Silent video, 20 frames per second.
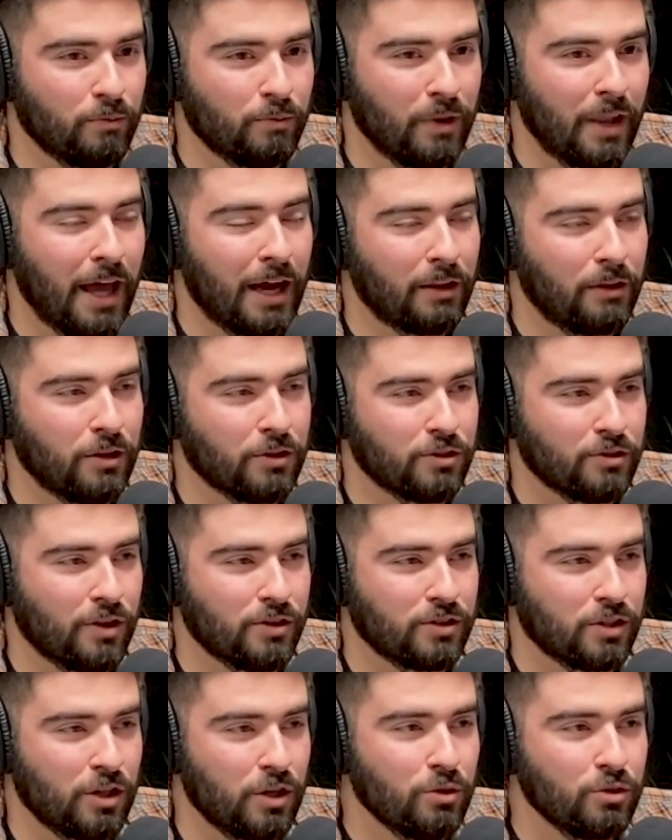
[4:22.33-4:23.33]
lackluster
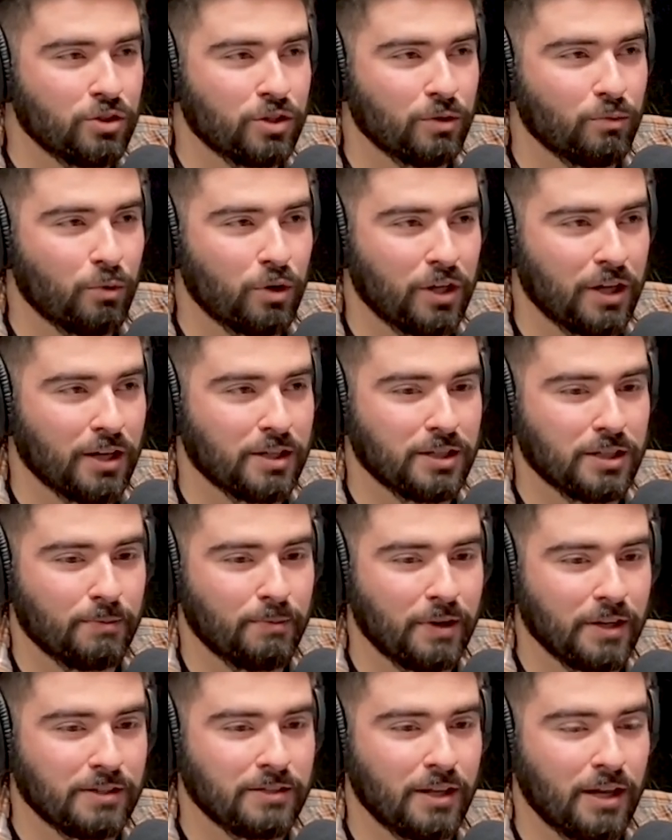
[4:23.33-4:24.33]
execution when you get to the
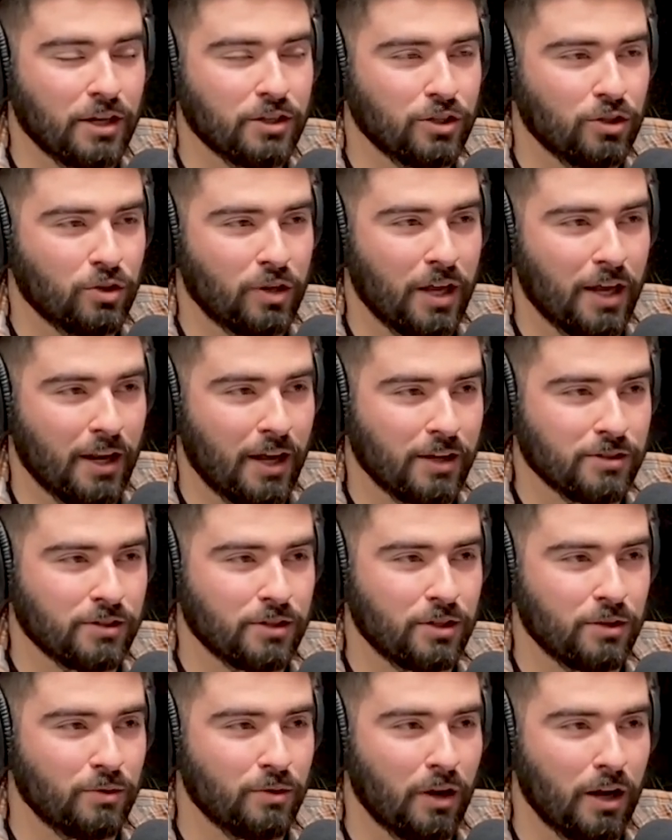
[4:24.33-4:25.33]
big stage and you can't
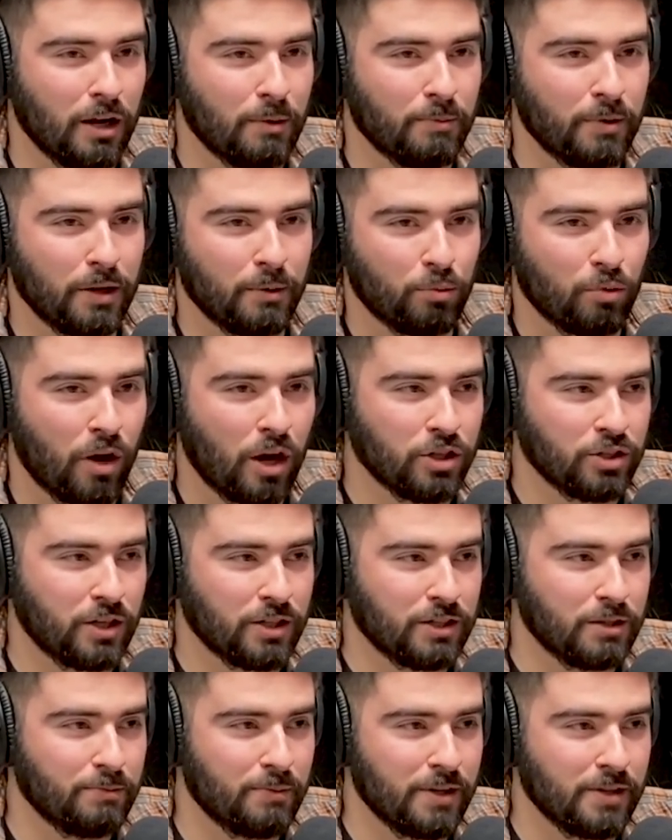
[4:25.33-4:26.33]
execute on a big
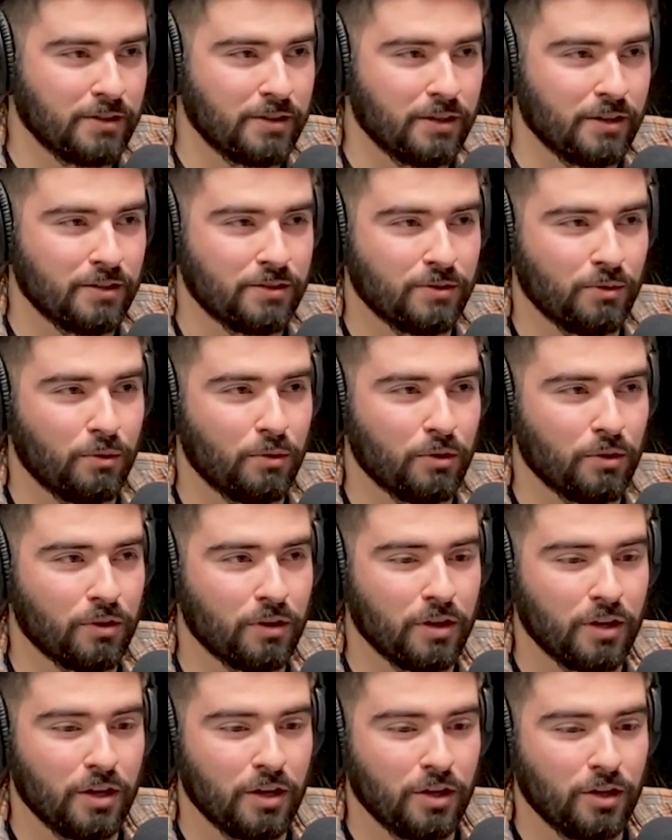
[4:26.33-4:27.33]
project in business,
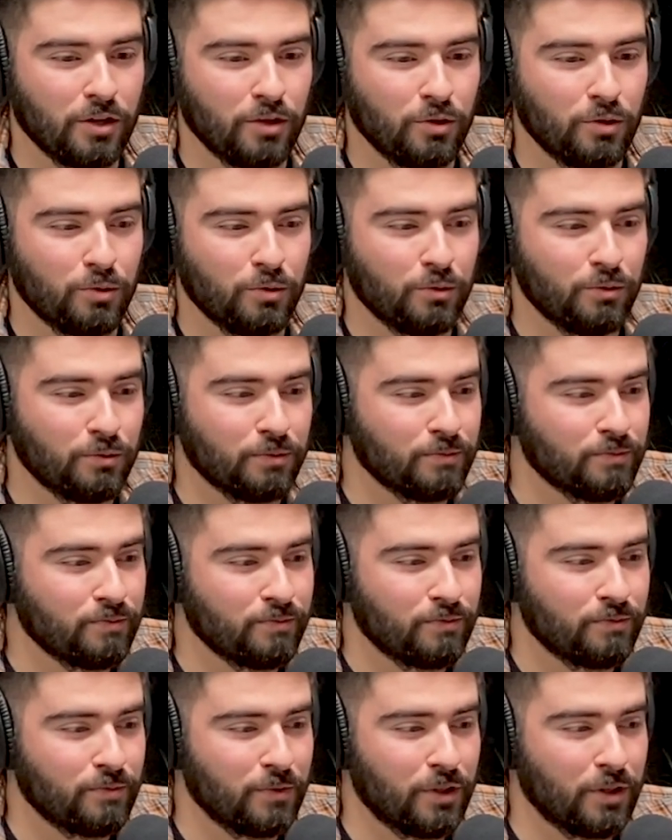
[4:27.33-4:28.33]
or in
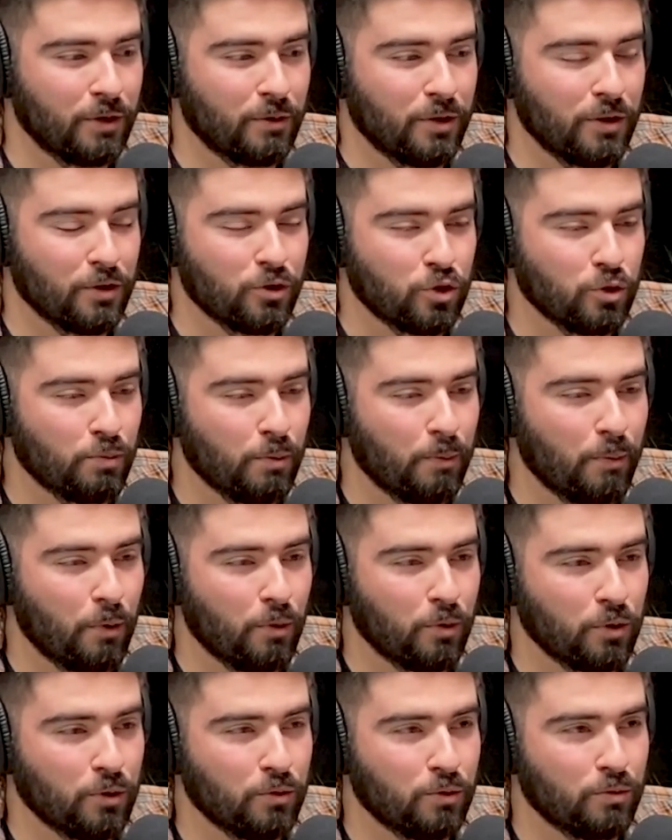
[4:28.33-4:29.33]
the Super
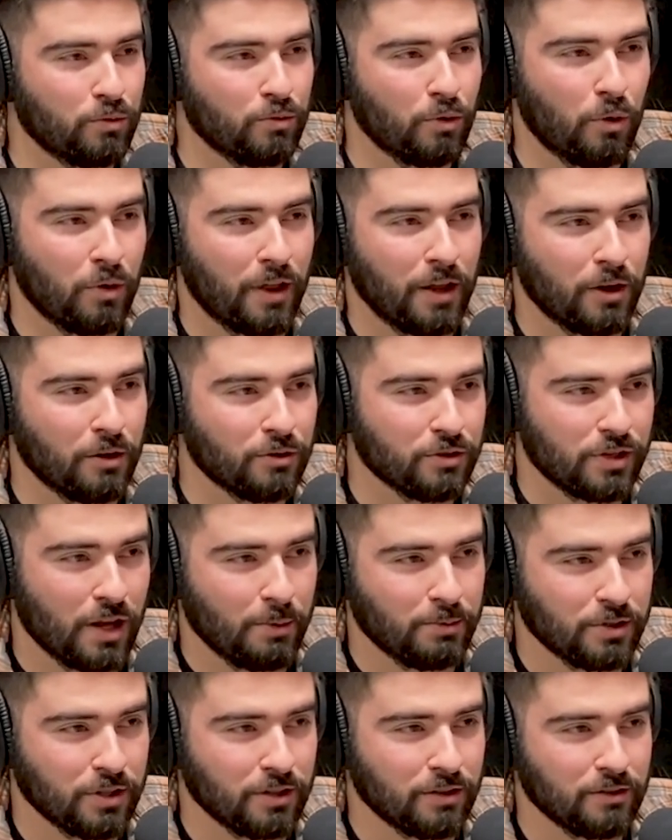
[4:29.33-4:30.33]
Bowl, you throw that
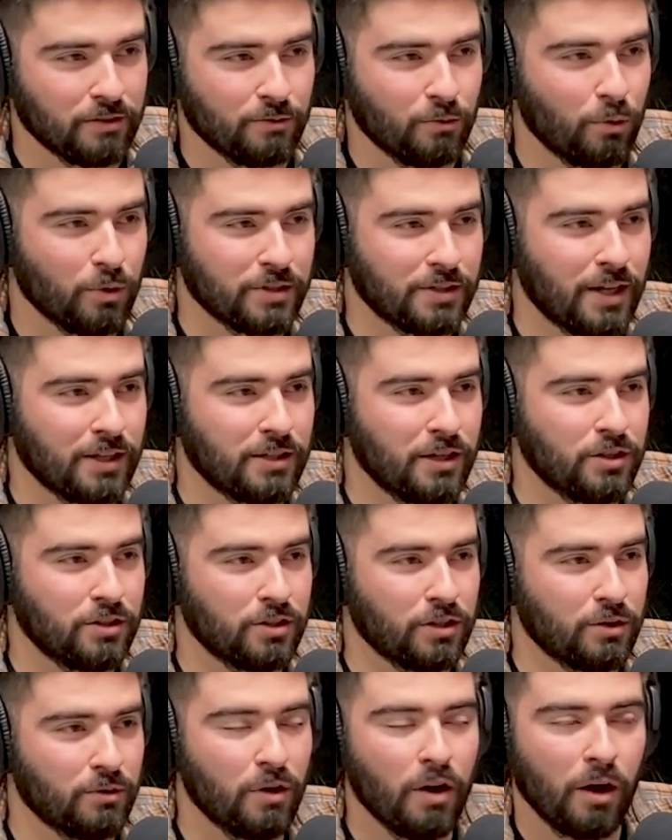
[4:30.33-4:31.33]
interception. What's that
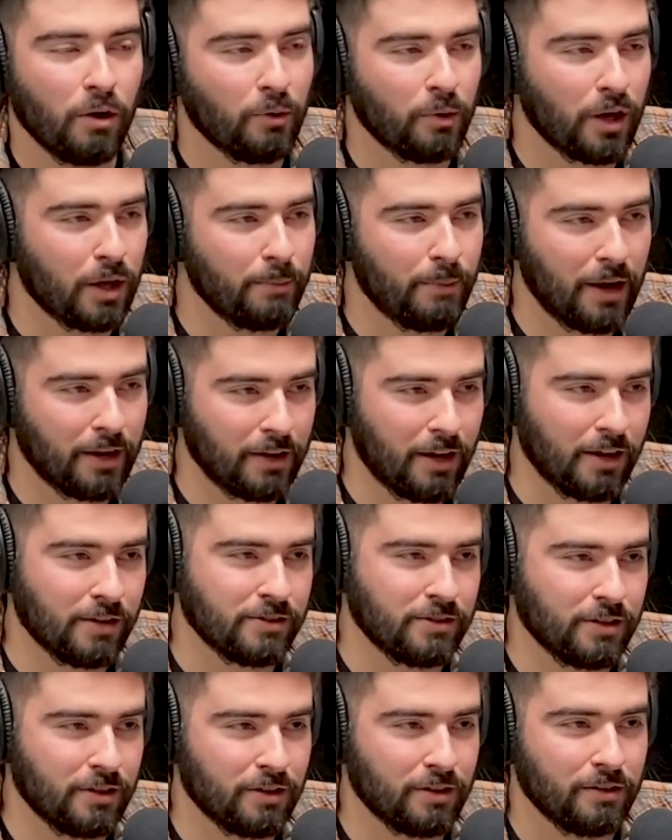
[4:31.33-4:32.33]
teaching you? Oh, we'll get them back
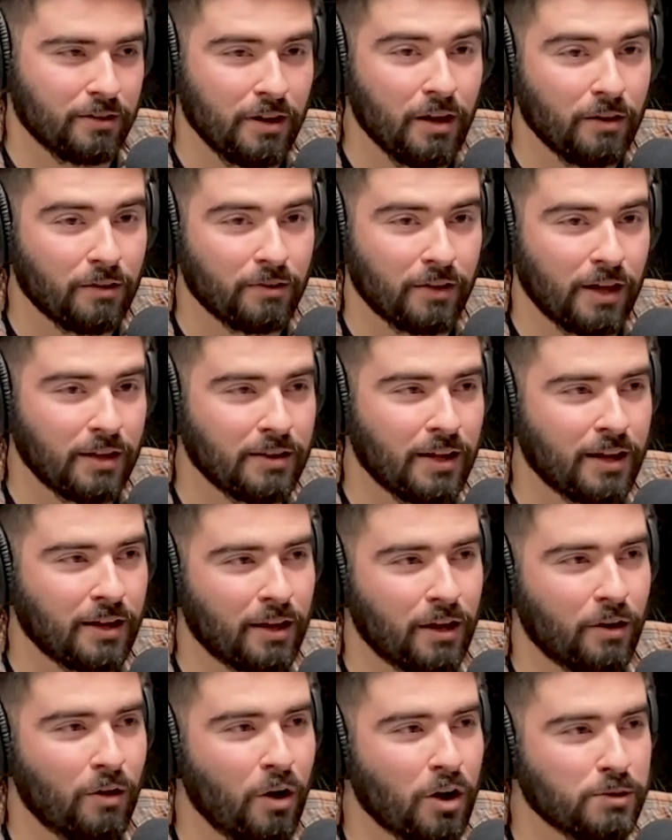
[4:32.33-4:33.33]
next year. No, that
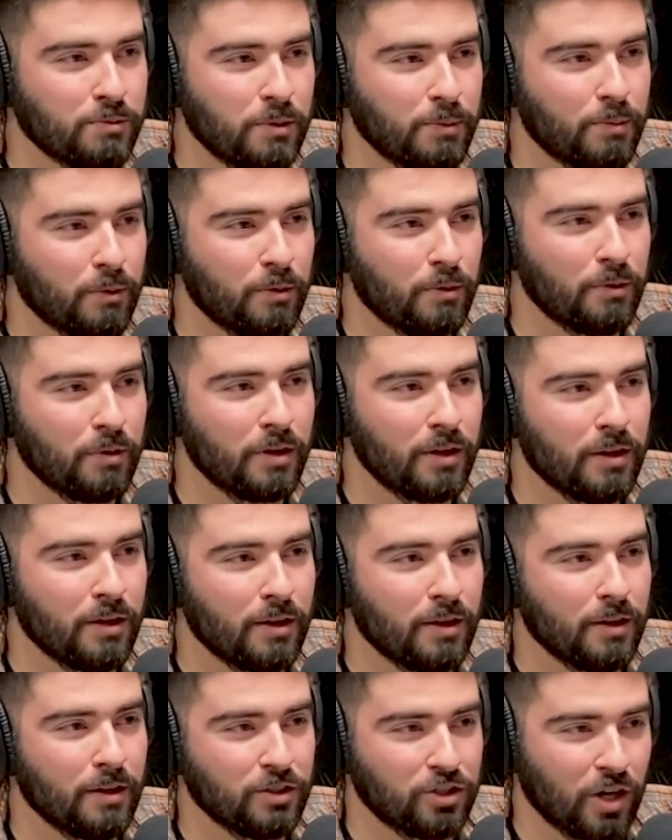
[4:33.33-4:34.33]
can cost people
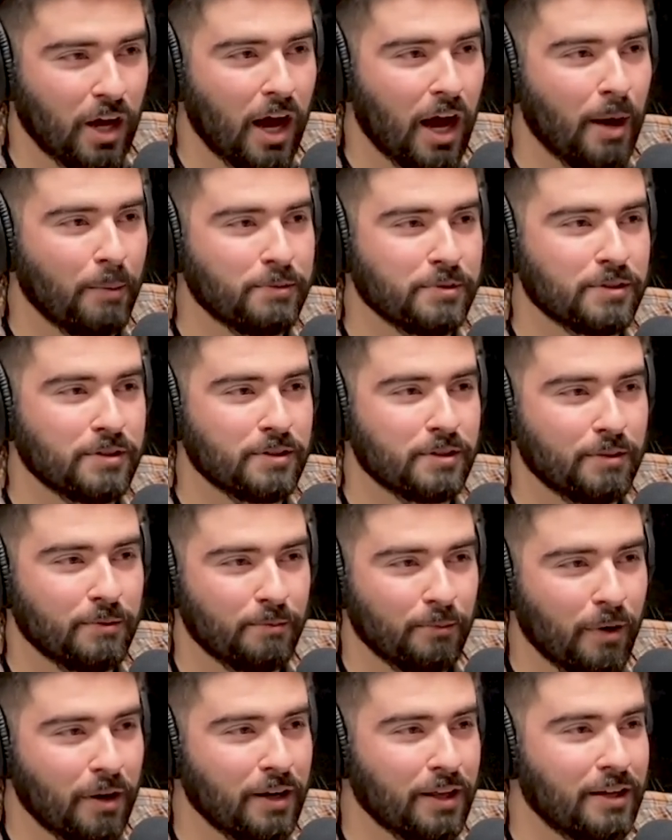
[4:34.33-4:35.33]
jobs,
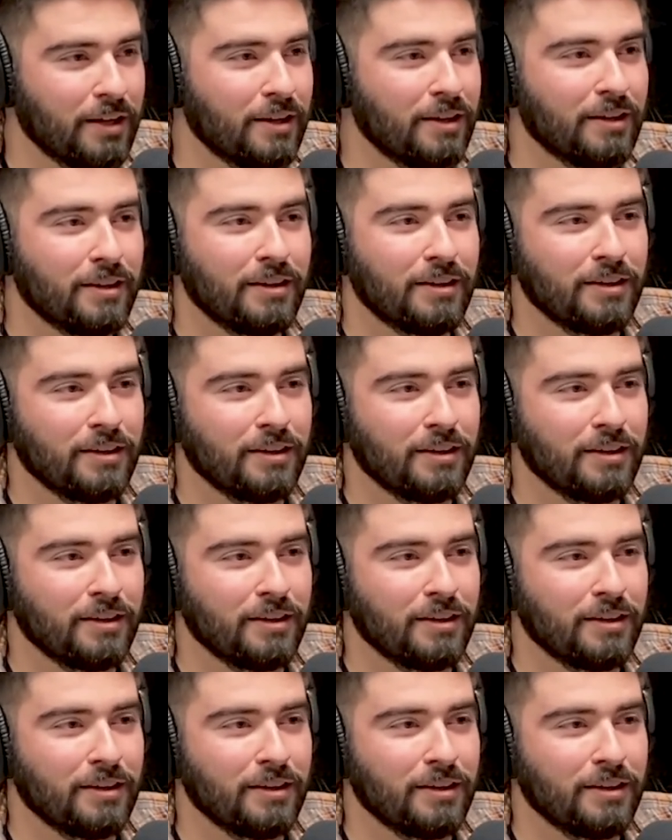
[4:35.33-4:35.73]
money,